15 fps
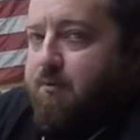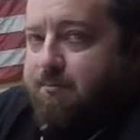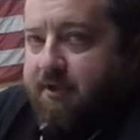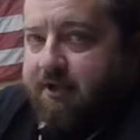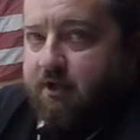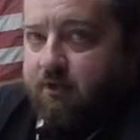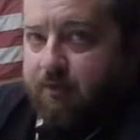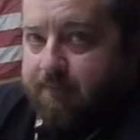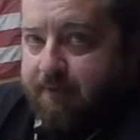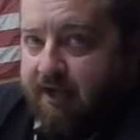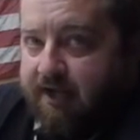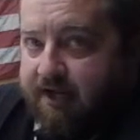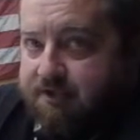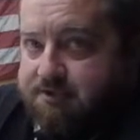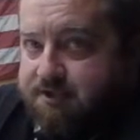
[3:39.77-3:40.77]
plan on
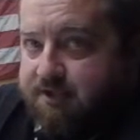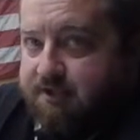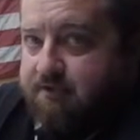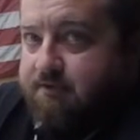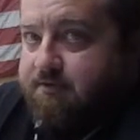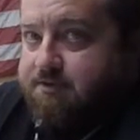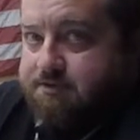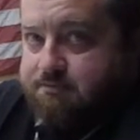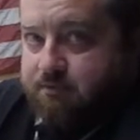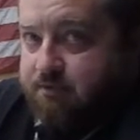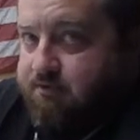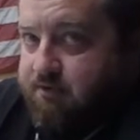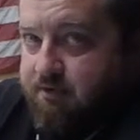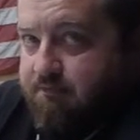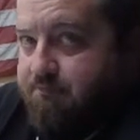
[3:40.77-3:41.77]
repackaging it just
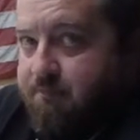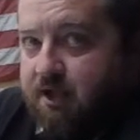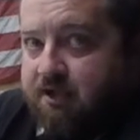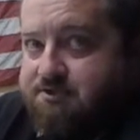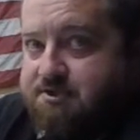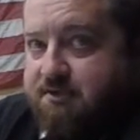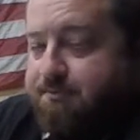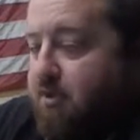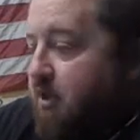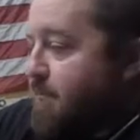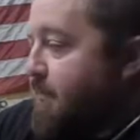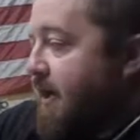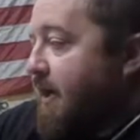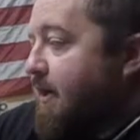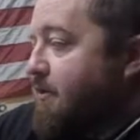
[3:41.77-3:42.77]
with a Ziploc
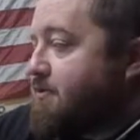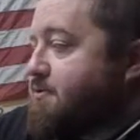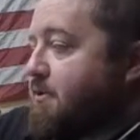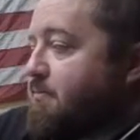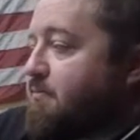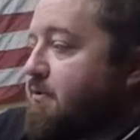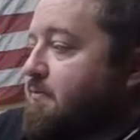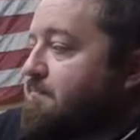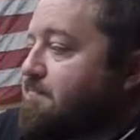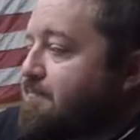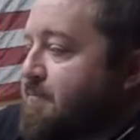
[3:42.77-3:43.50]
bag or something.